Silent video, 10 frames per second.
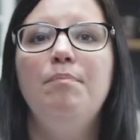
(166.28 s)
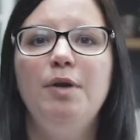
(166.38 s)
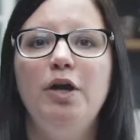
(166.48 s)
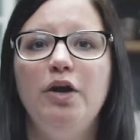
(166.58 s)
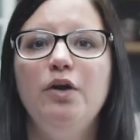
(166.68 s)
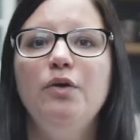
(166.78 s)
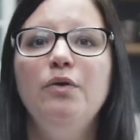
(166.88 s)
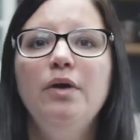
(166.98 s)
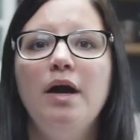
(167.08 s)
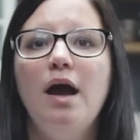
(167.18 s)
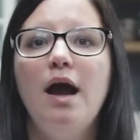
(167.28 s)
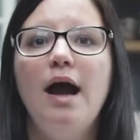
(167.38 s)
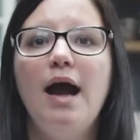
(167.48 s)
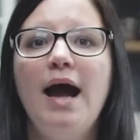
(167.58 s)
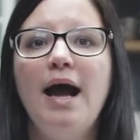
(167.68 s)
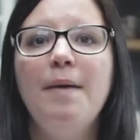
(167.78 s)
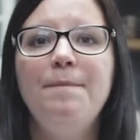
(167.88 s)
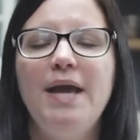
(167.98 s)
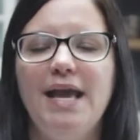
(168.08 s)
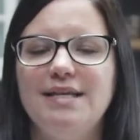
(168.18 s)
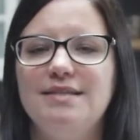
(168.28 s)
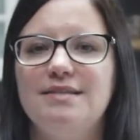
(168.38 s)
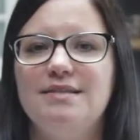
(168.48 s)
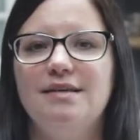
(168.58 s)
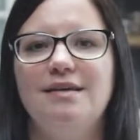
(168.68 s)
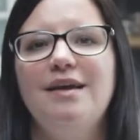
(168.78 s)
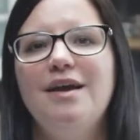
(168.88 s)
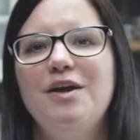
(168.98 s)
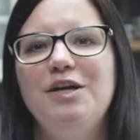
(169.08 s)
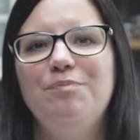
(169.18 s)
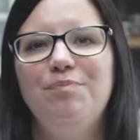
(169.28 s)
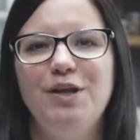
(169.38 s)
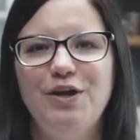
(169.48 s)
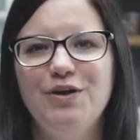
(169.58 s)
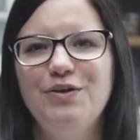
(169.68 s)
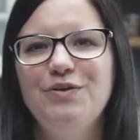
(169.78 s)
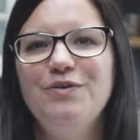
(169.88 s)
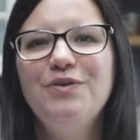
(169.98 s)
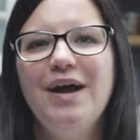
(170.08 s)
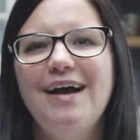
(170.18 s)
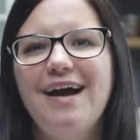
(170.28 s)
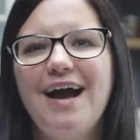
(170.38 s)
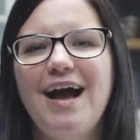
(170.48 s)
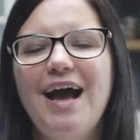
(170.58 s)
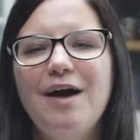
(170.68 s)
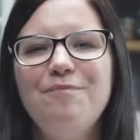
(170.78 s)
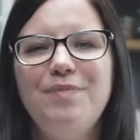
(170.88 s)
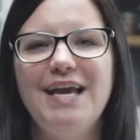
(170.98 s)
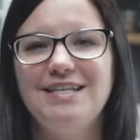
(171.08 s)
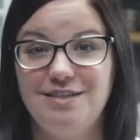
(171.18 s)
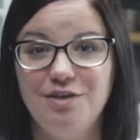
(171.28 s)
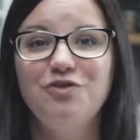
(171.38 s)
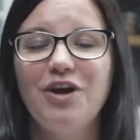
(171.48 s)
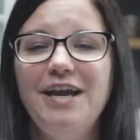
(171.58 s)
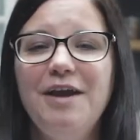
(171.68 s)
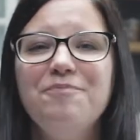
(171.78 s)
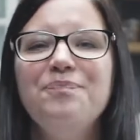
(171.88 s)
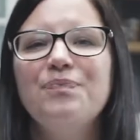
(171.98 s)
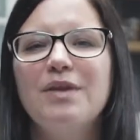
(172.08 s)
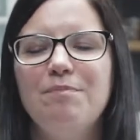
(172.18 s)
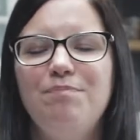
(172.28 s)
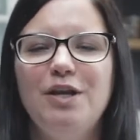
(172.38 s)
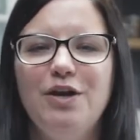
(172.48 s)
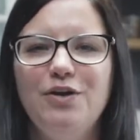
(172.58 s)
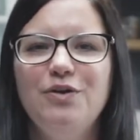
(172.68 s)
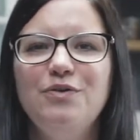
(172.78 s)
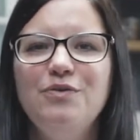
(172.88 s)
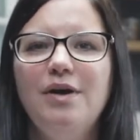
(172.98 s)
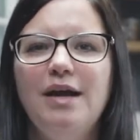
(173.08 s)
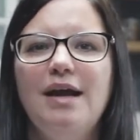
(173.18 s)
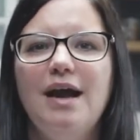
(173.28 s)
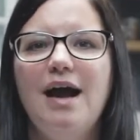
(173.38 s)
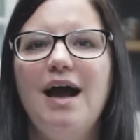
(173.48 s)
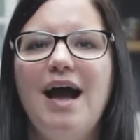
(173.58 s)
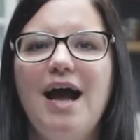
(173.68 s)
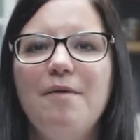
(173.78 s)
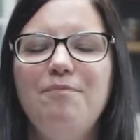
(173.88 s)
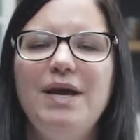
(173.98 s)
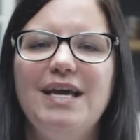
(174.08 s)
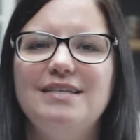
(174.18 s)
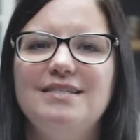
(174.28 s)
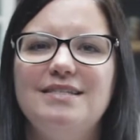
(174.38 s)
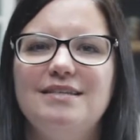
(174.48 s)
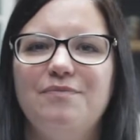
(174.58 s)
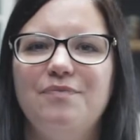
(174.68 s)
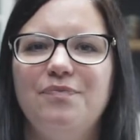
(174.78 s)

Blue abyss. Blue abyss. You try it. Blue abyss.